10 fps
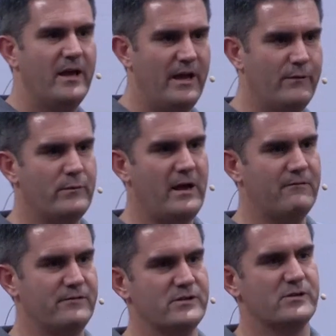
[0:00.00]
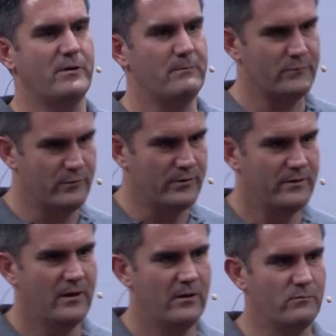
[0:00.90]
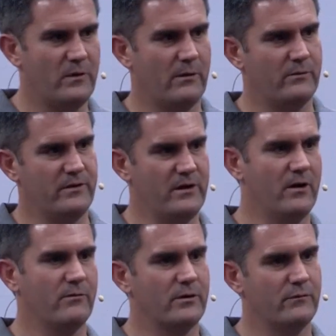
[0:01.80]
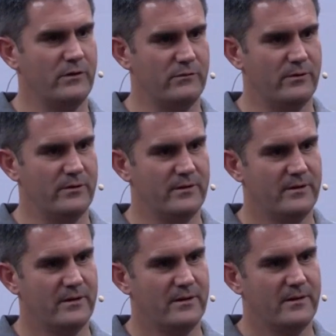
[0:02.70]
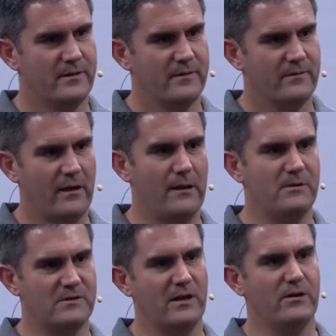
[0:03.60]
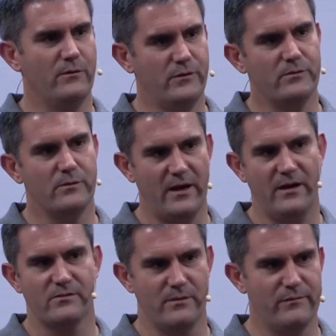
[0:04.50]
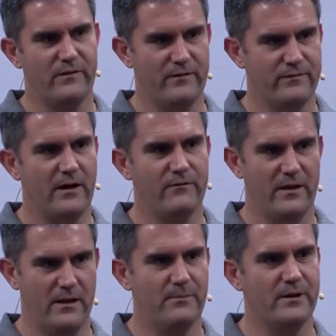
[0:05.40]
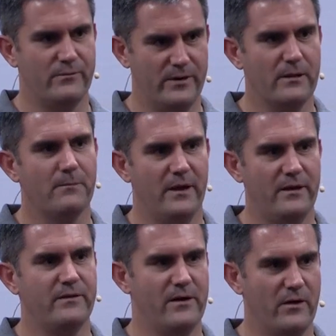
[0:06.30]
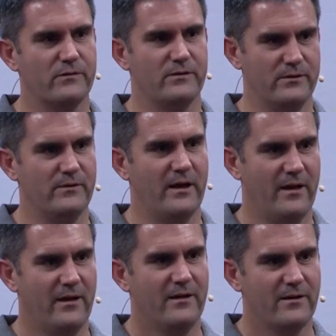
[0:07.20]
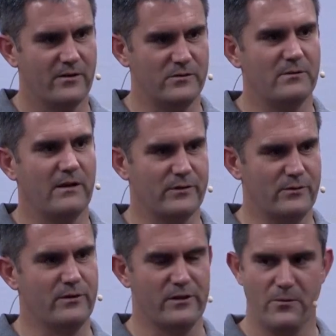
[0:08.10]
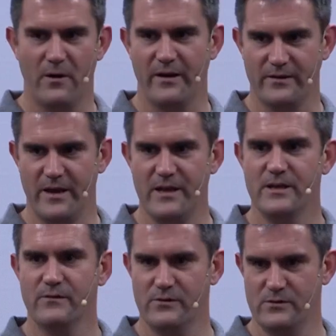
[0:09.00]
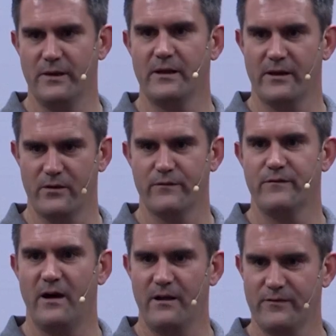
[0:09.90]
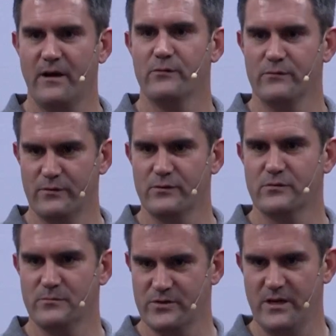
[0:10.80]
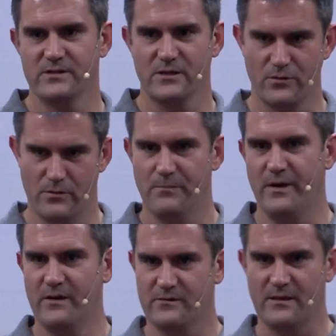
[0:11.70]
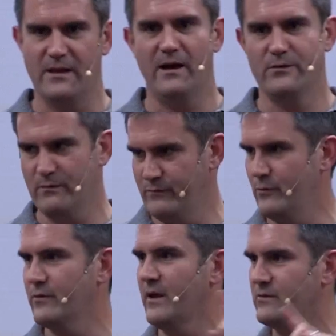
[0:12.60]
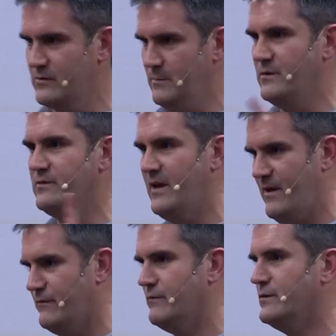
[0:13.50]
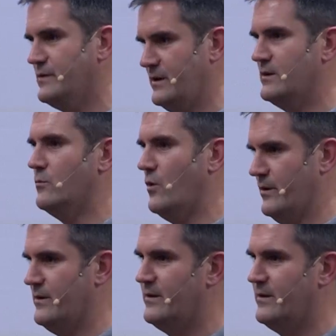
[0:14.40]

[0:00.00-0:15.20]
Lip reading: if we have this script run when our DR recoveries run. Now let me tell you, if you do that in SRM 5.5, that'll be a real pain in the arse to do that, because you'll have to go into the UI and individually click on 5,000 virtual machines and cut and paste the line to invoke that script into every single one.